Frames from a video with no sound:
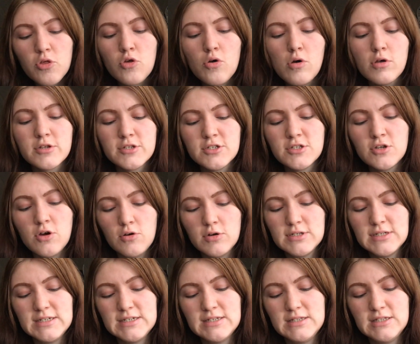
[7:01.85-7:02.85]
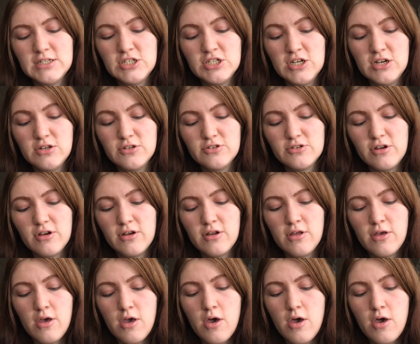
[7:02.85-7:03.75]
she also taunted the children